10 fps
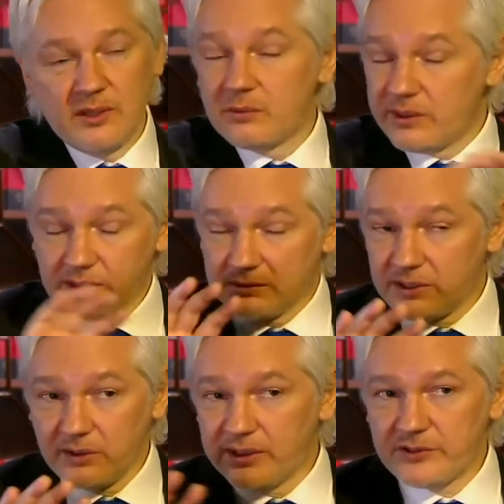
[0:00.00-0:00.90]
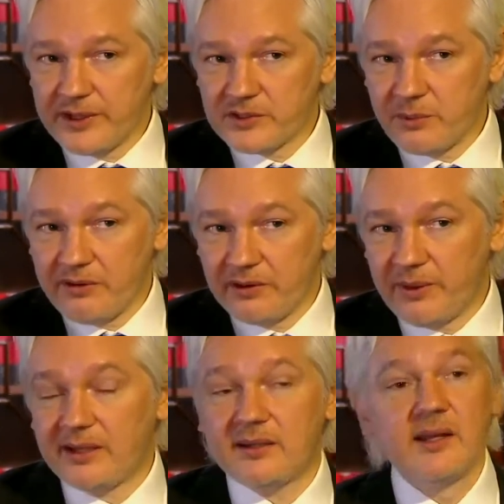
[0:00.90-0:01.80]
We're totally transparent
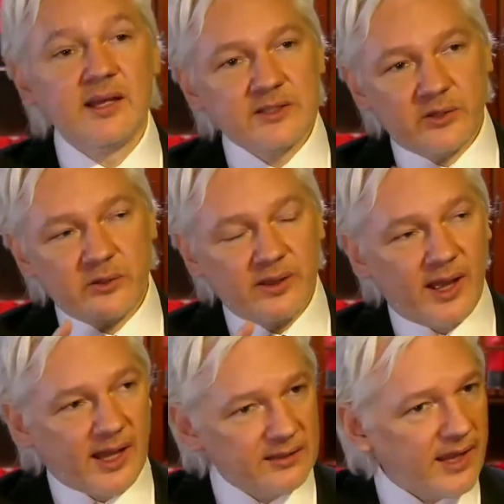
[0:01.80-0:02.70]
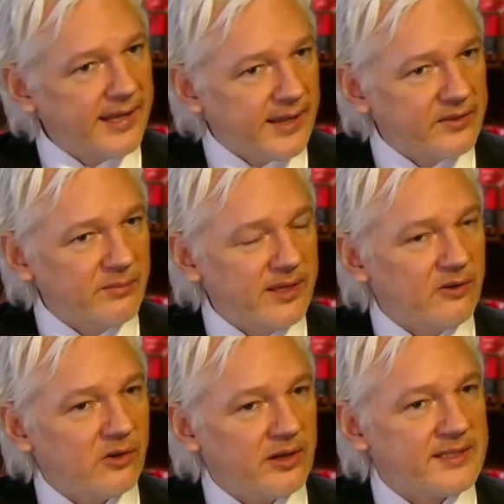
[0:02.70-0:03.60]
about it. So unlike other media
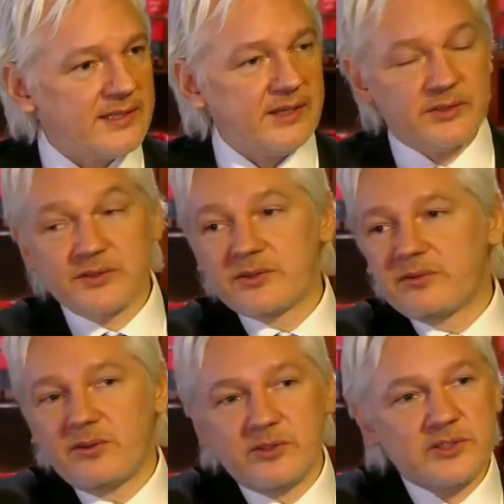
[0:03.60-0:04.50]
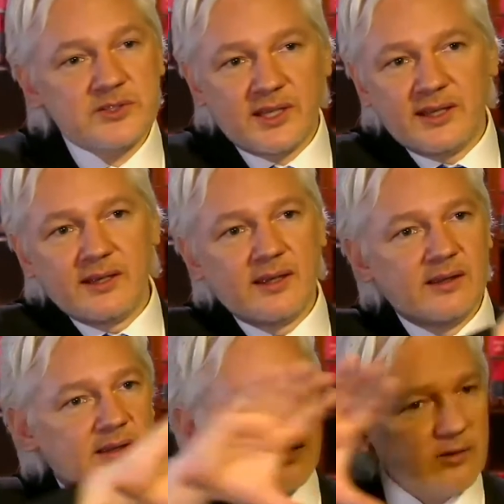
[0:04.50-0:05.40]
organizations, you just see
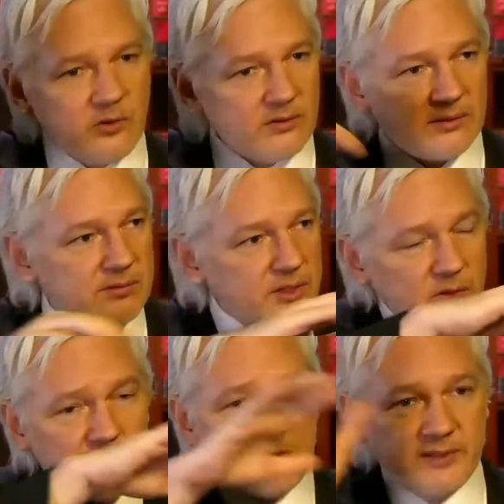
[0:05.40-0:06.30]
huge